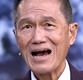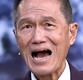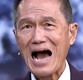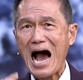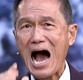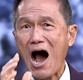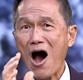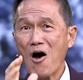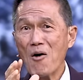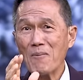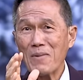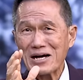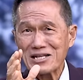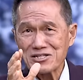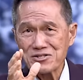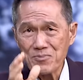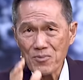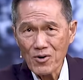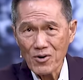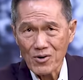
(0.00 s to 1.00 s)
How
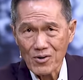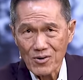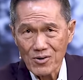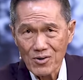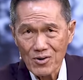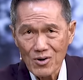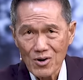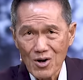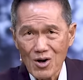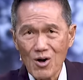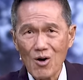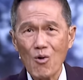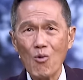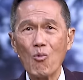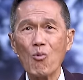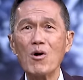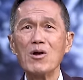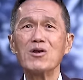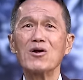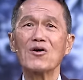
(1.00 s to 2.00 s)
much more
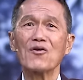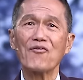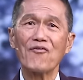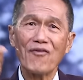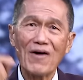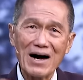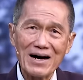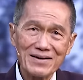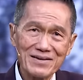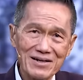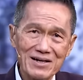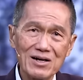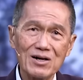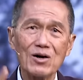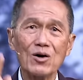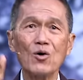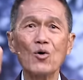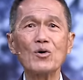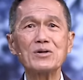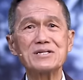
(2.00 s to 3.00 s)
will your Father
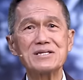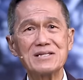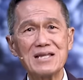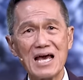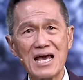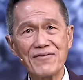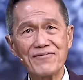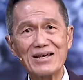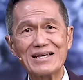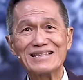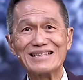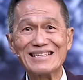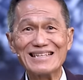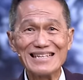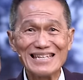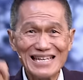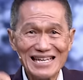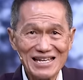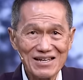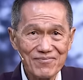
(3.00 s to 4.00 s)
who is in heaven
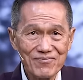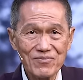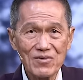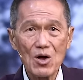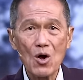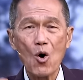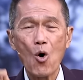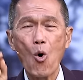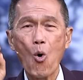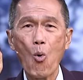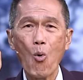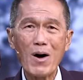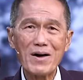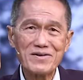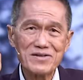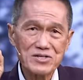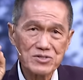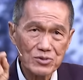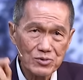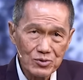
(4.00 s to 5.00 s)
give
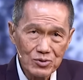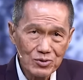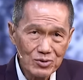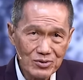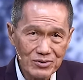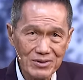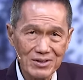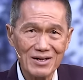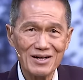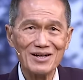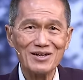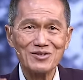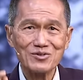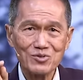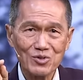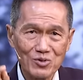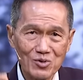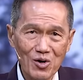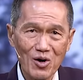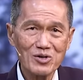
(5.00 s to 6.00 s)
what is good
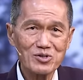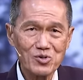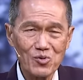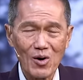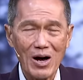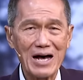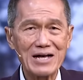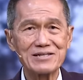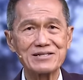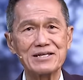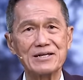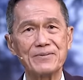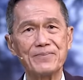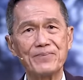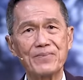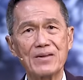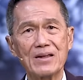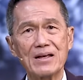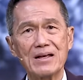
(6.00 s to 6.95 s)
to those who ask Him?